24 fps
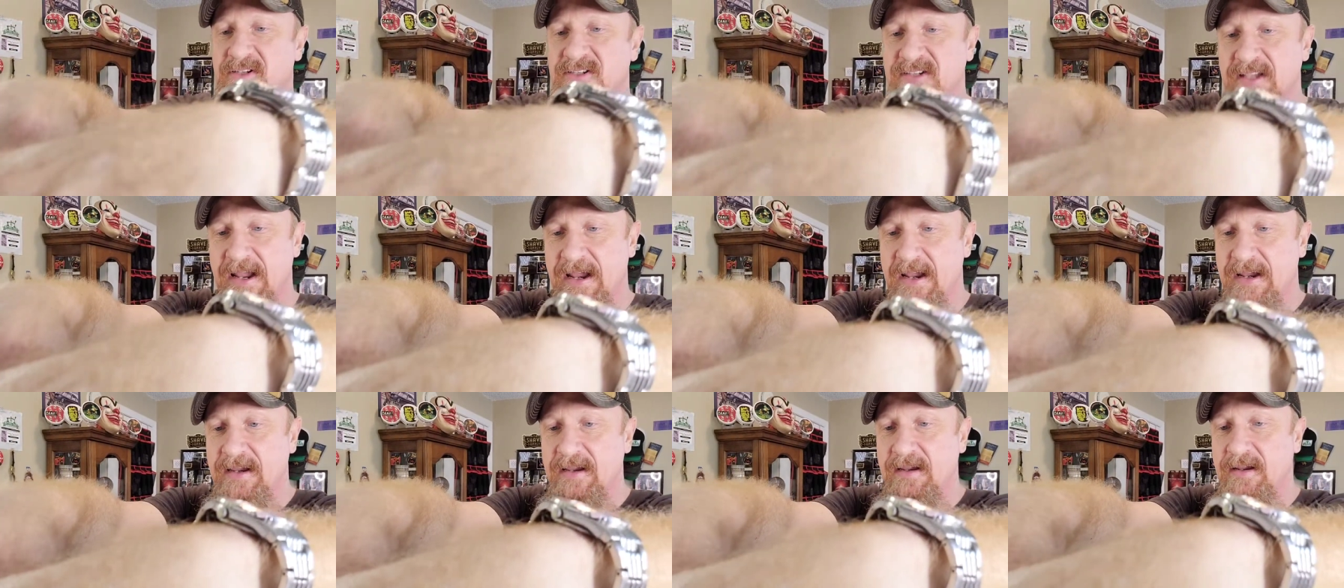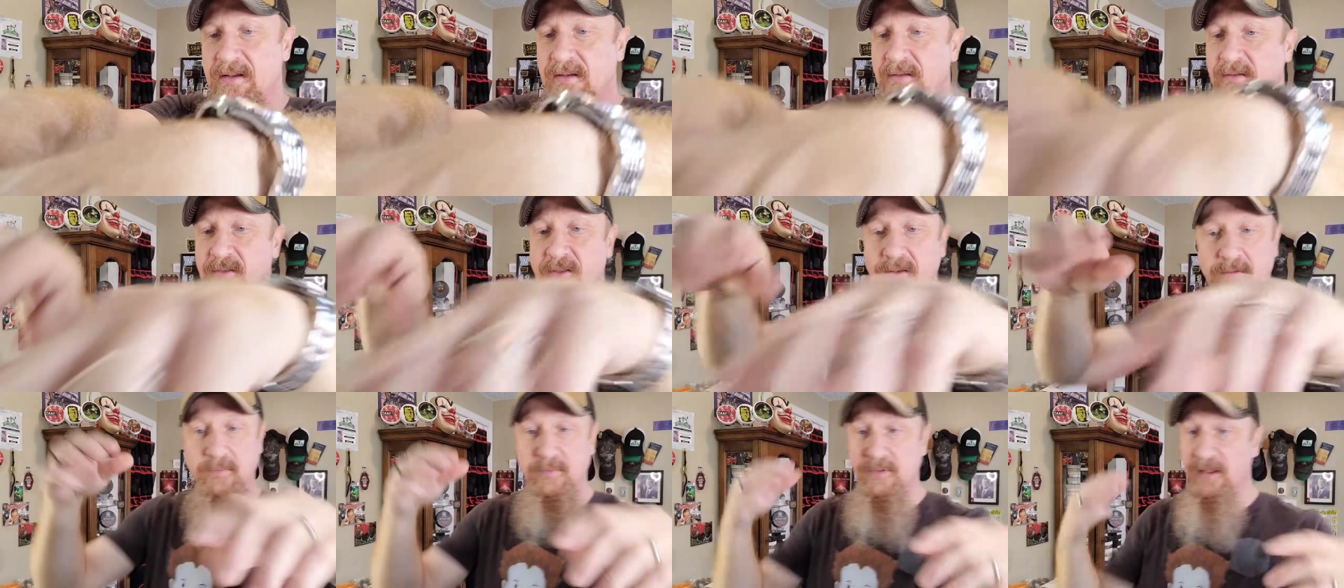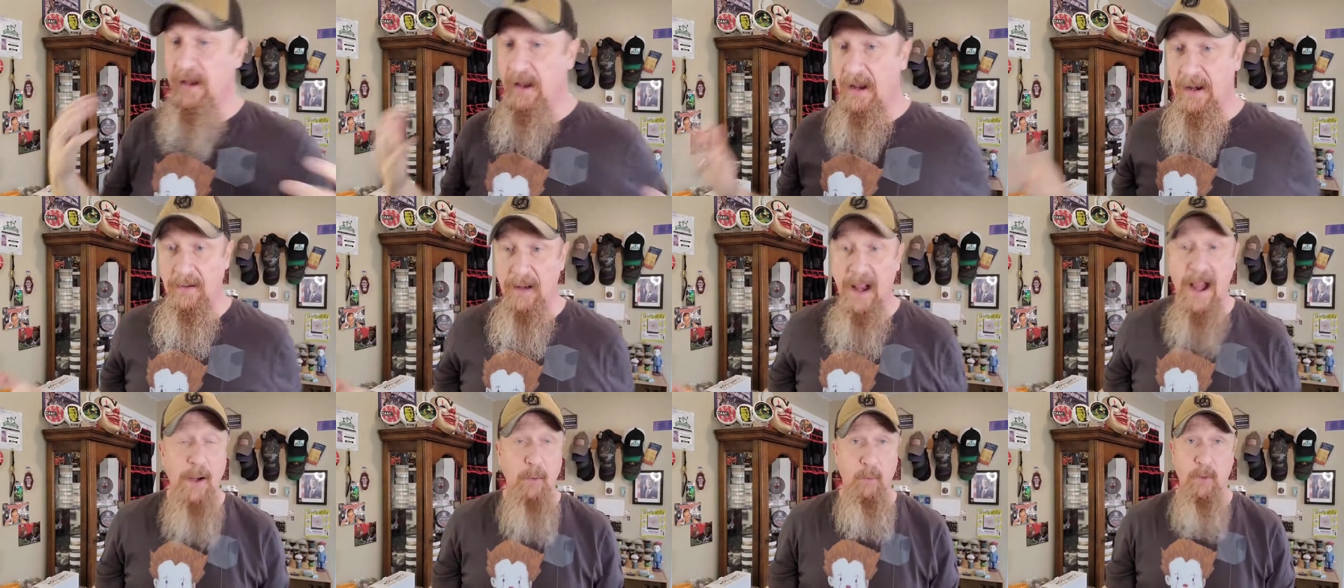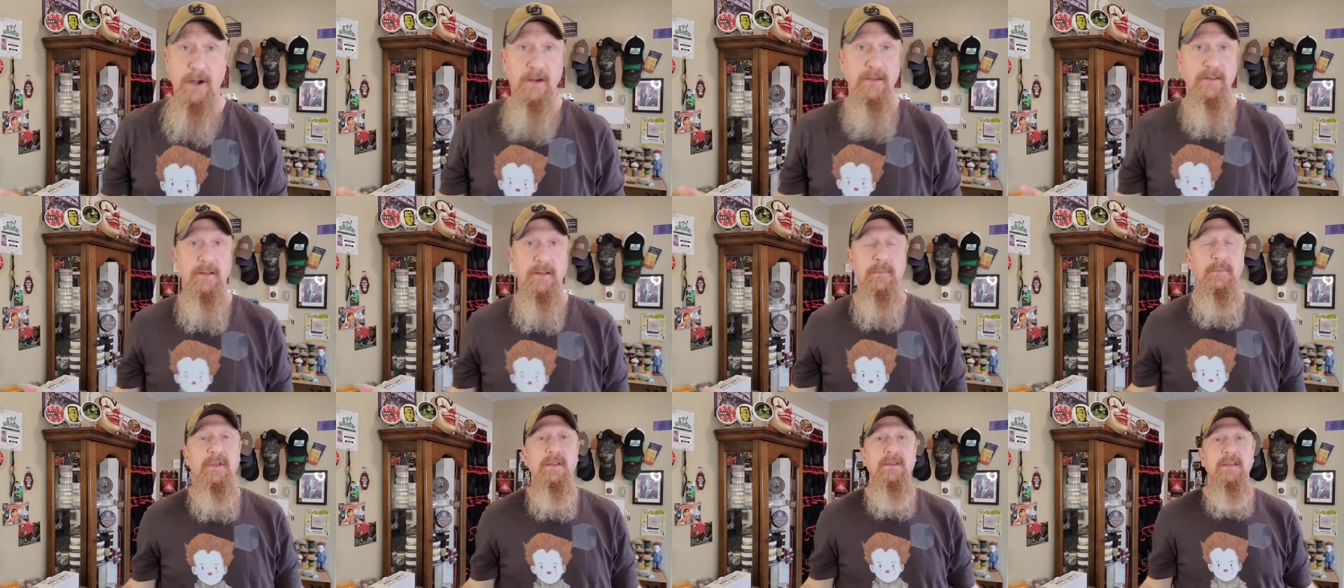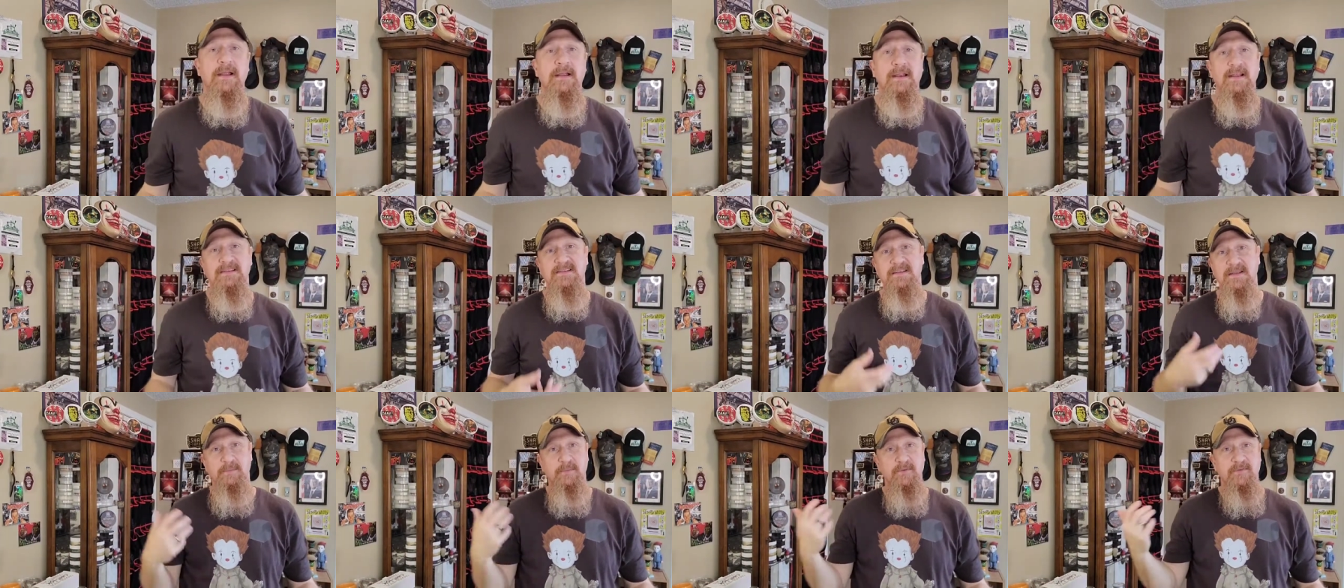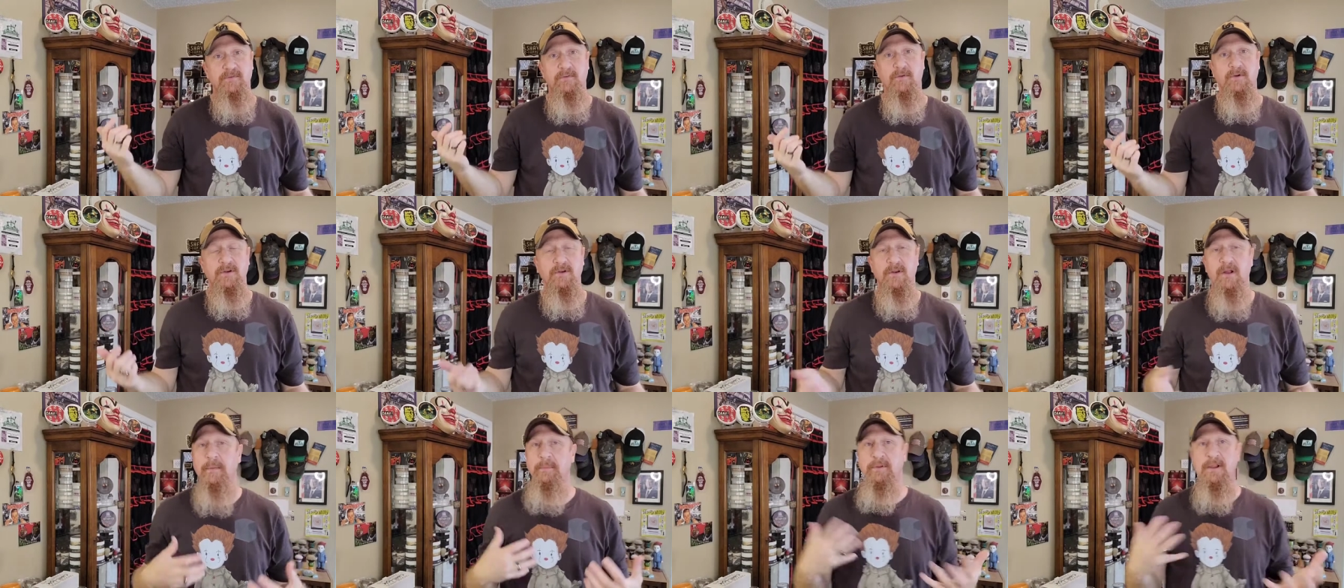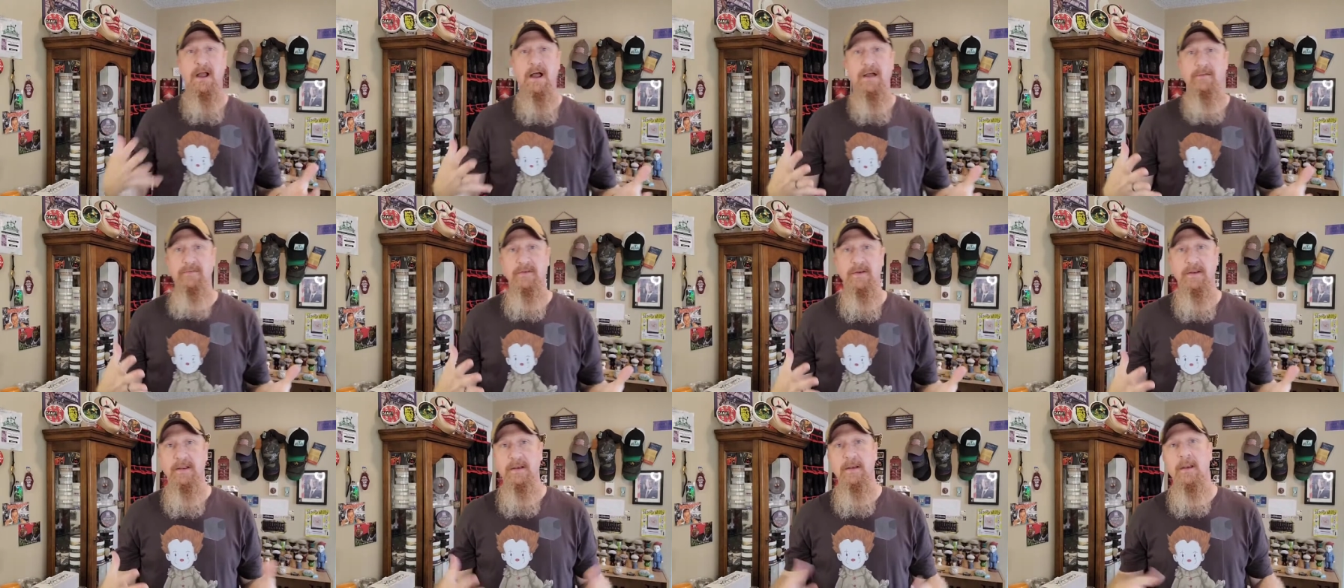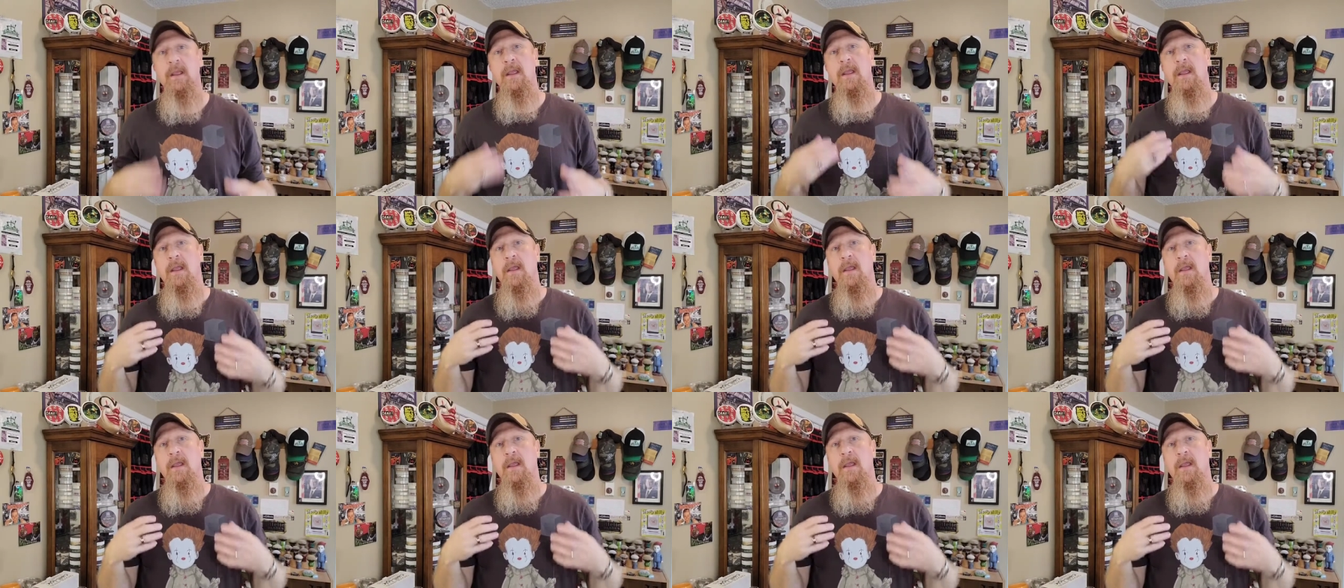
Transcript: se. I, I, wear them, and like I said before, you know, I'm confident,